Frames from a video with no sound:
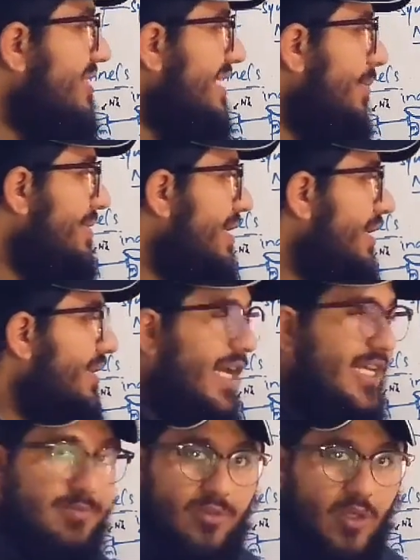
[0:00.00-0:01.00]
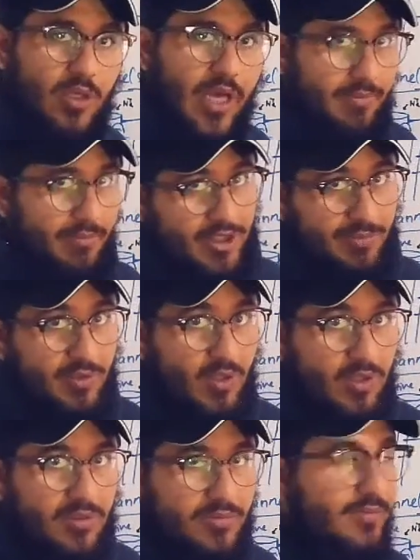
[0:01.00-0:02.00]
drug samples are the esomelol and
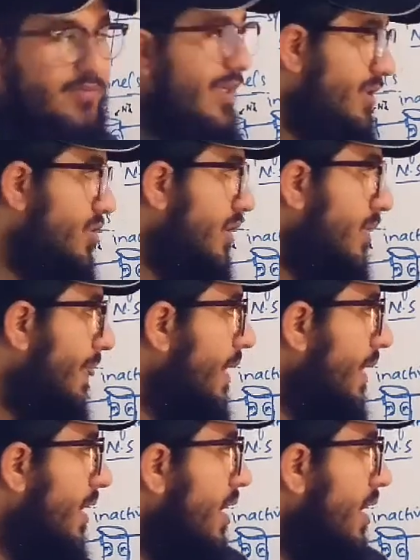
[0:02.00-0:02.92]
metoprolol, etc.